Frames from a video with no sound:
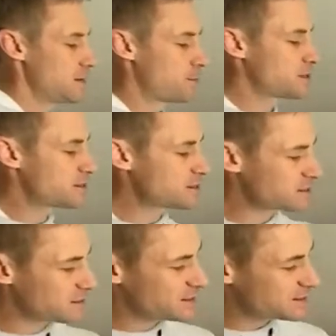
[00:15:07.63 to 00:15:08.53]
but this
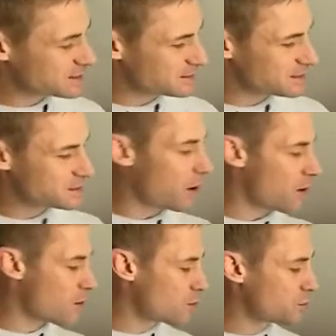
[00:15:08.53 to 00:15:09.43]
is its
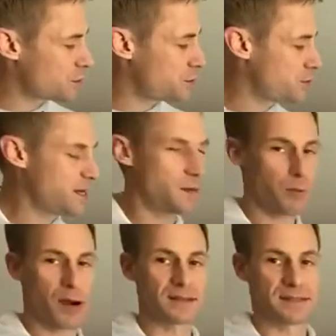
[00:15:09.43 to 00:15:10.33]
own unique
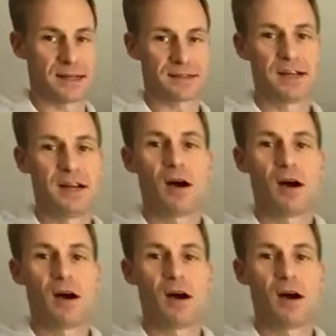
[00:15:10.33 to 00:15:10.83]
process